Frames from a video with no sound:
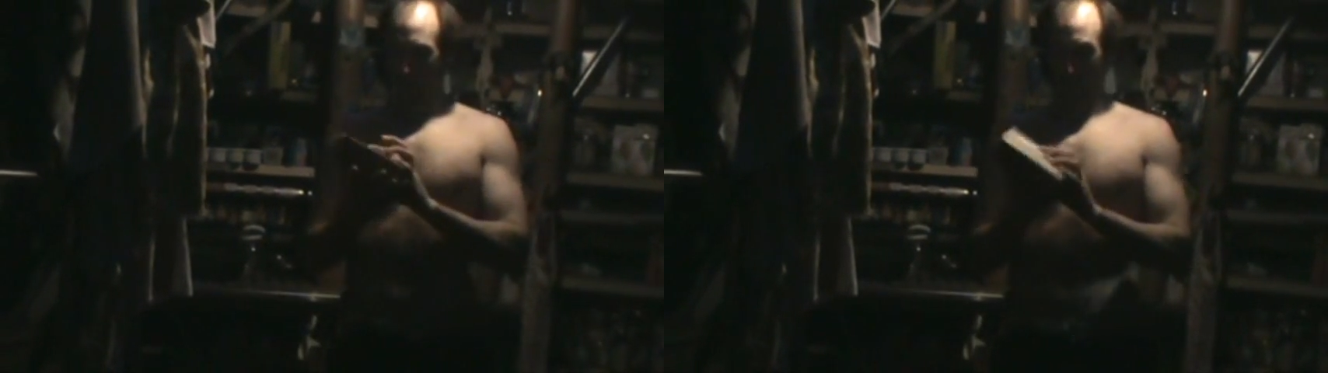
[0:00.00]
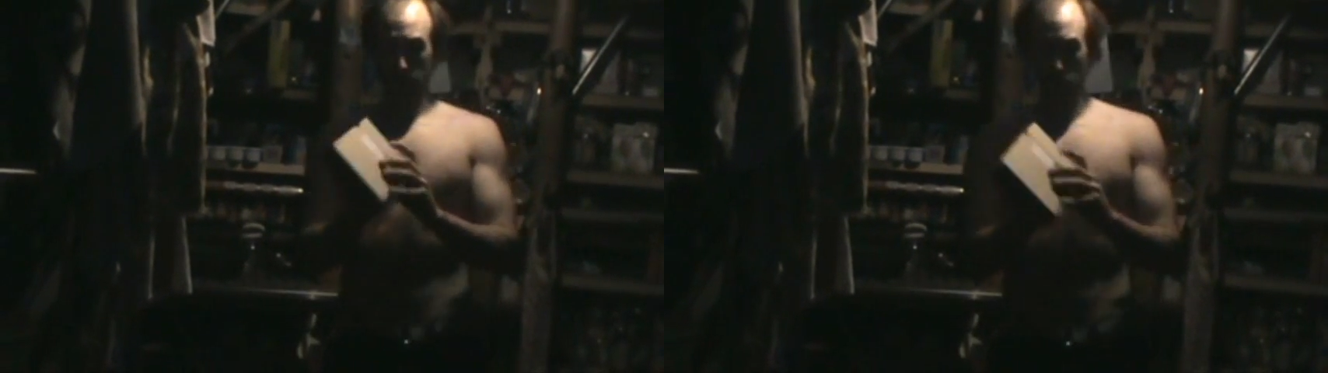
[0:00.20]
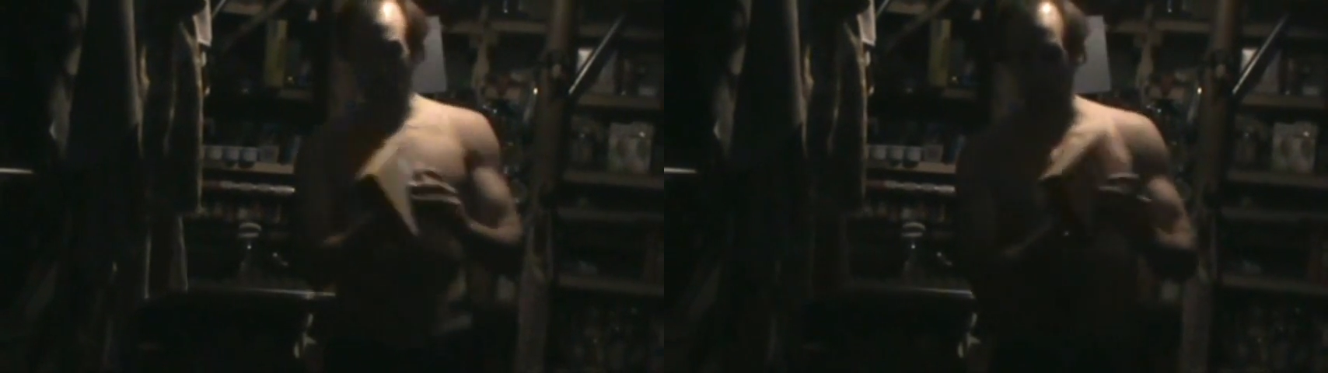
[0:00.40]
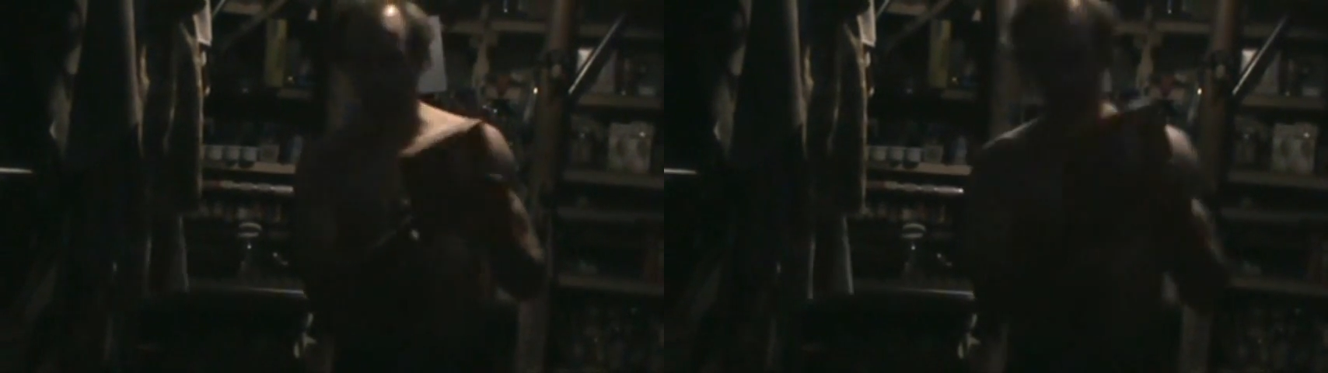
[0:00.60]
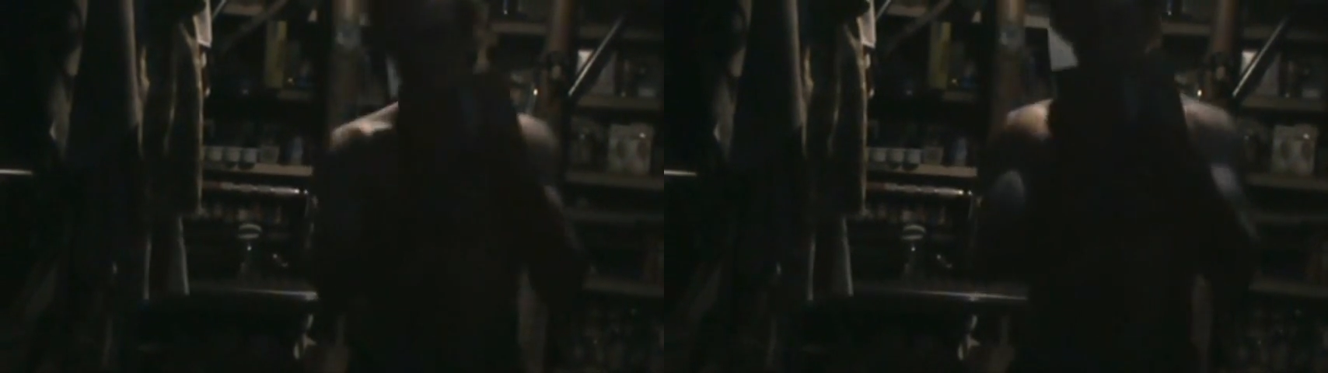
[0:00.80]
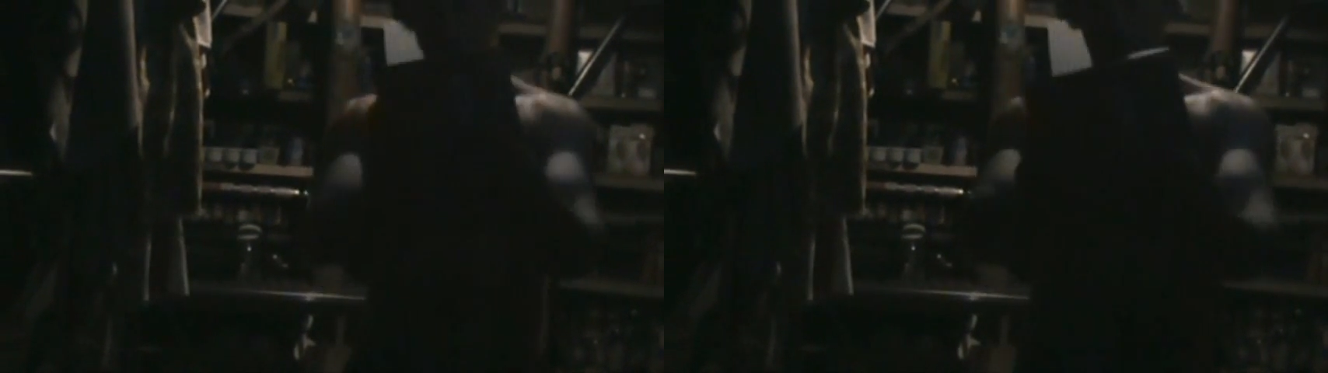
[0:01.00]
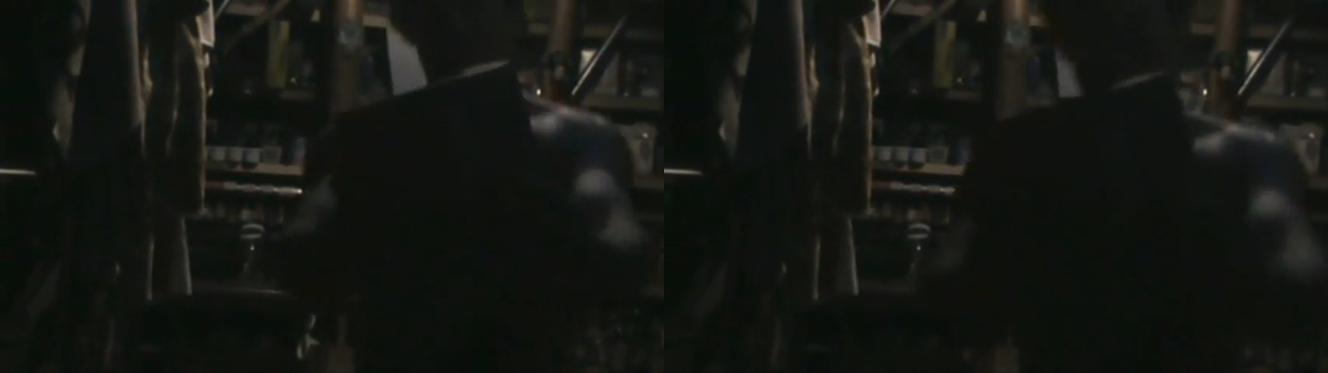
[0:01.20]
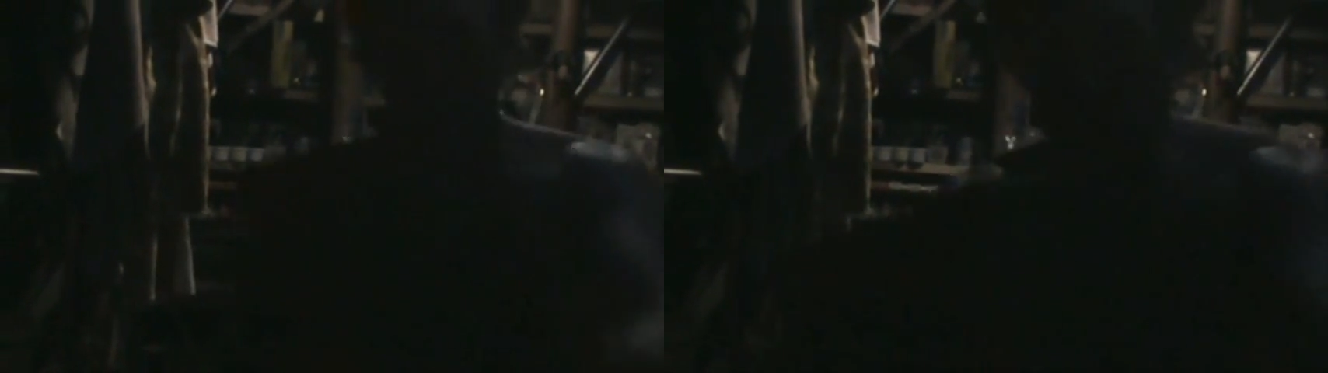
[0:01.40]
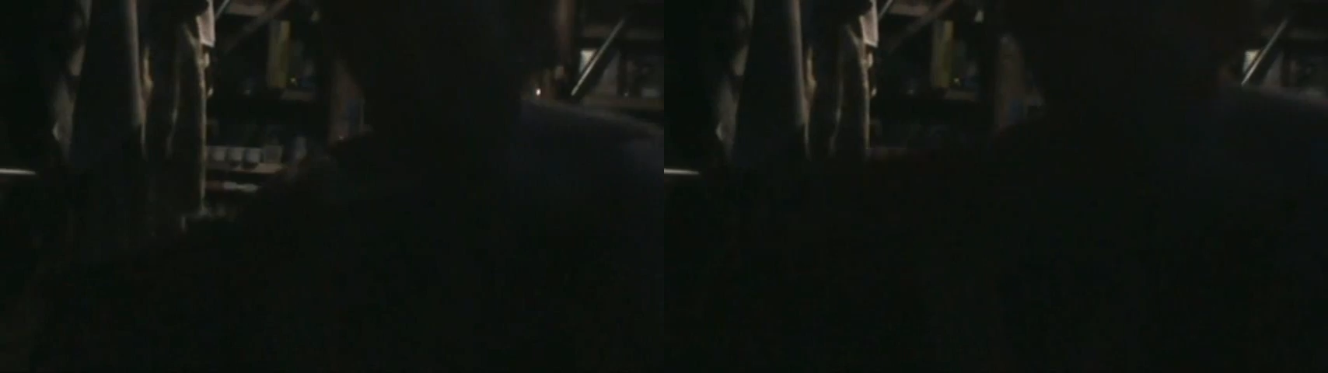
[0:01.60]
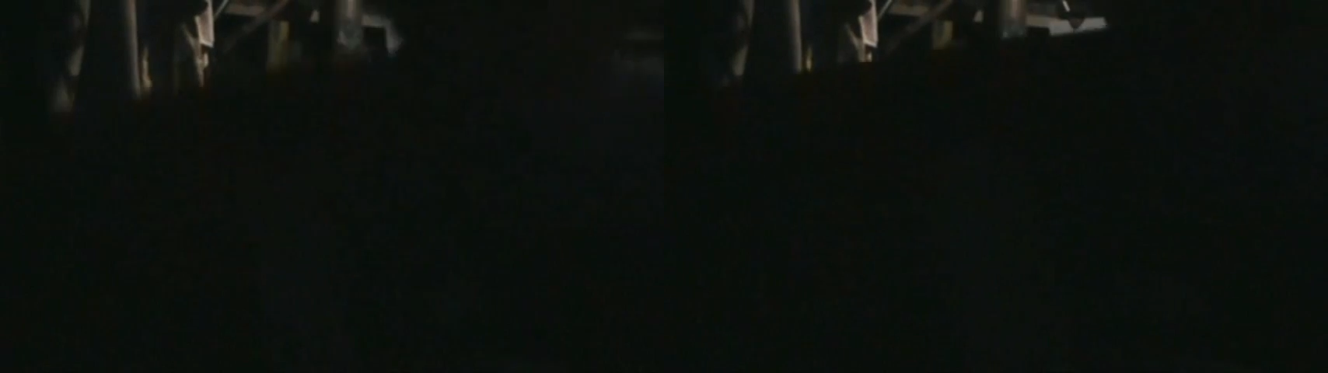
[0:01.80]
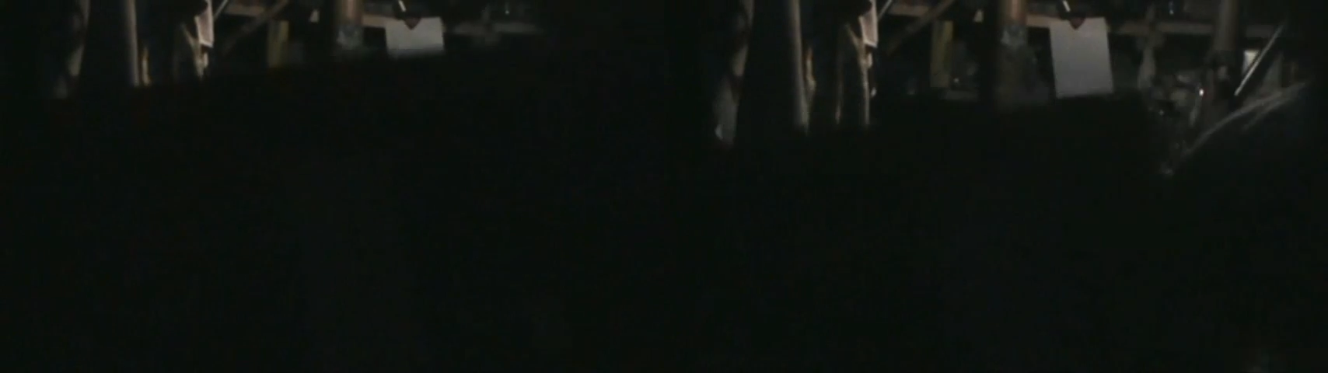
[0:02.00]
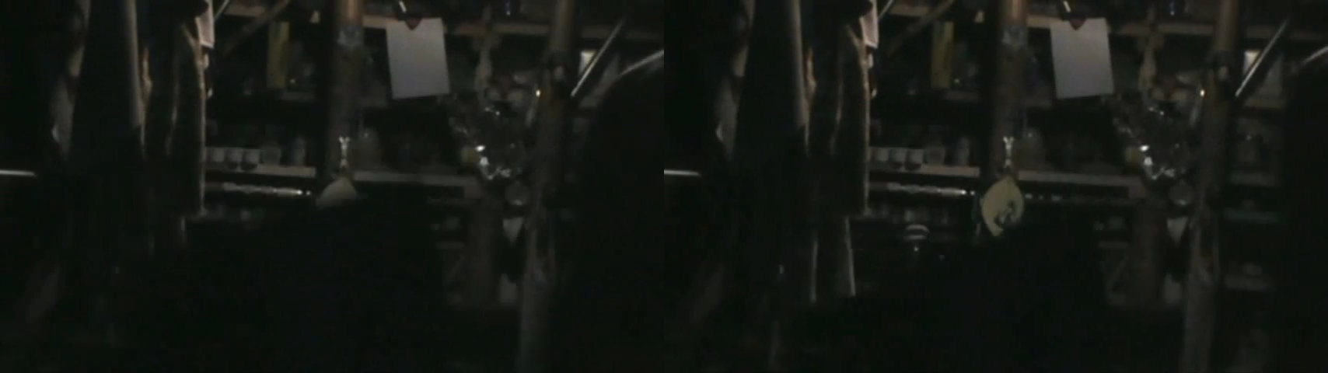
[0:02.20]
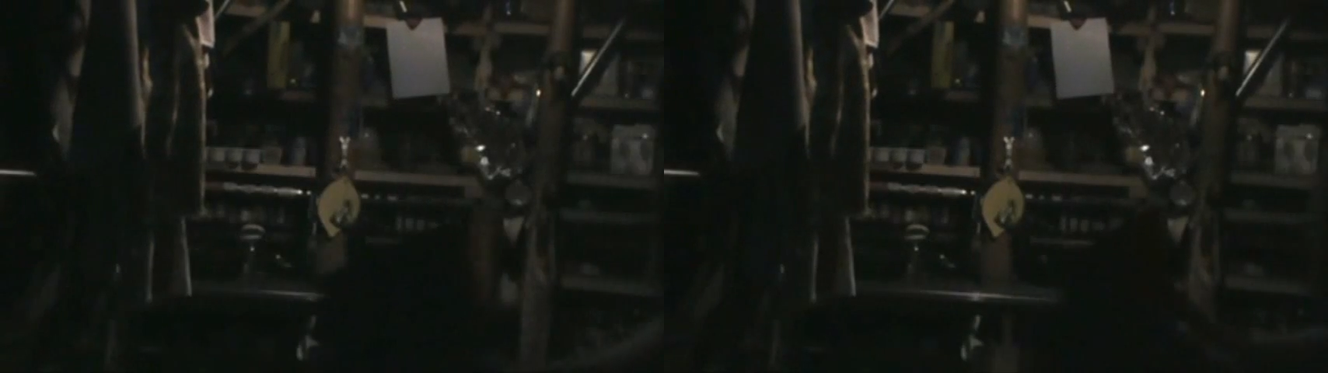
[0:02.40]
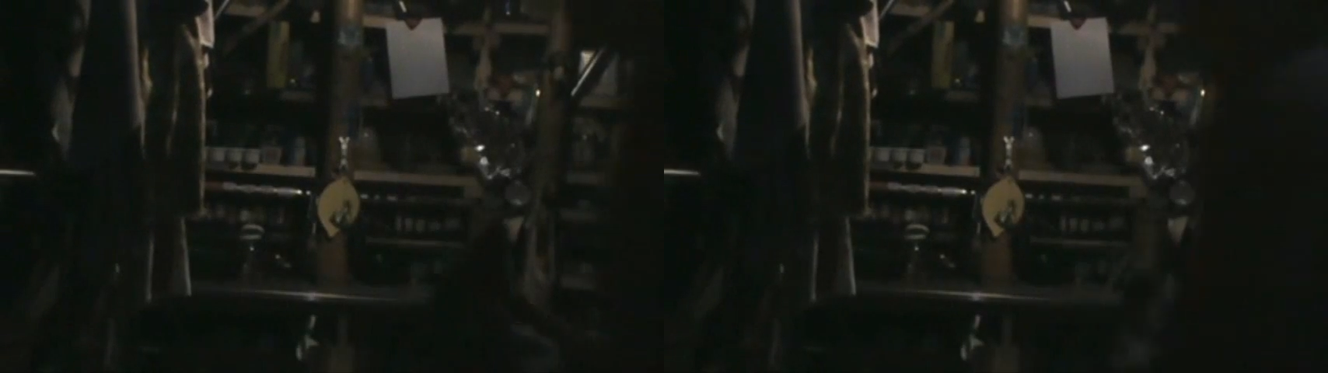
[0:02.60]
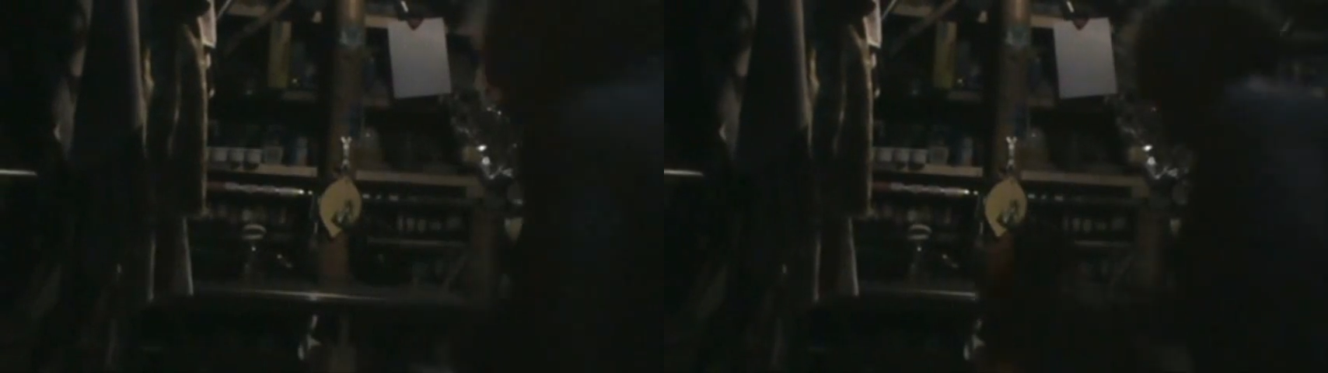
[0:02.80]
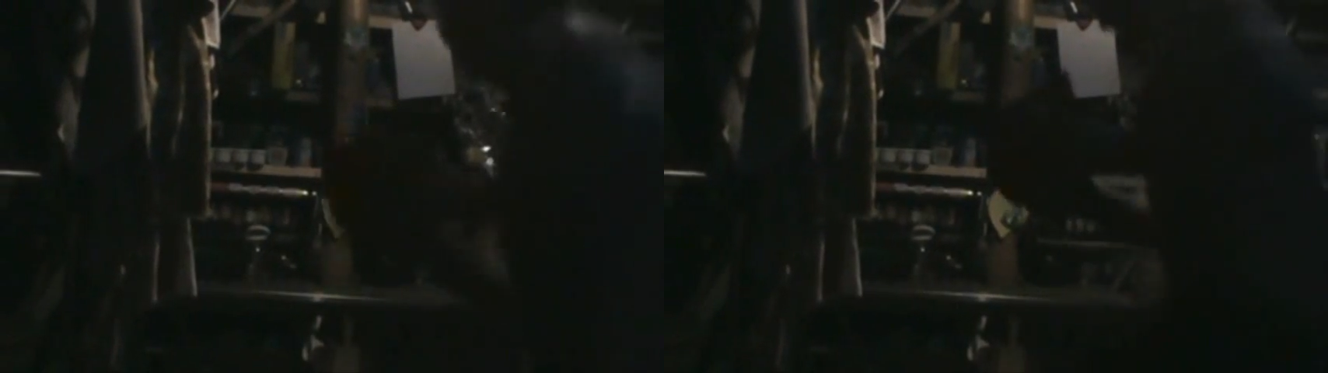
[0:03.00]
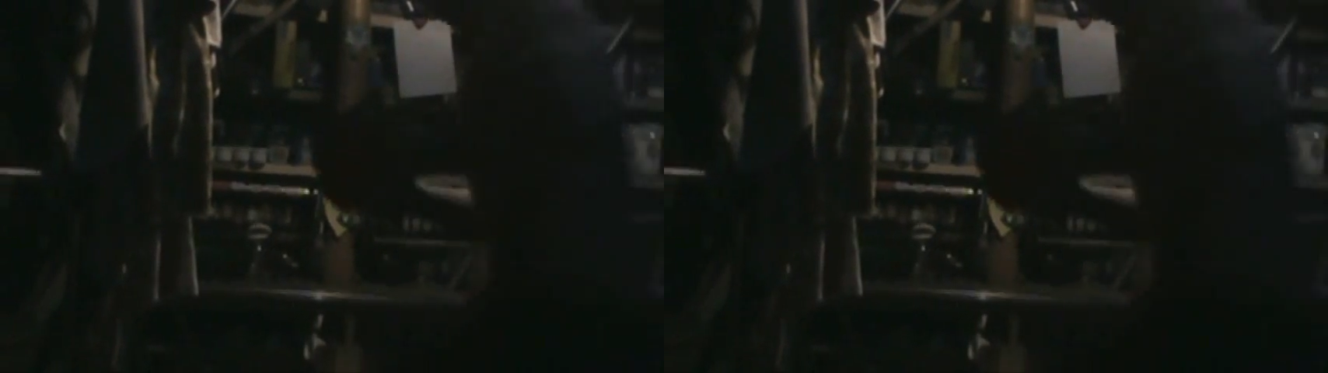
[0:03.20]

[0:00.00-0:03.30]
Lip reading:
Nobody's mouth can be seen.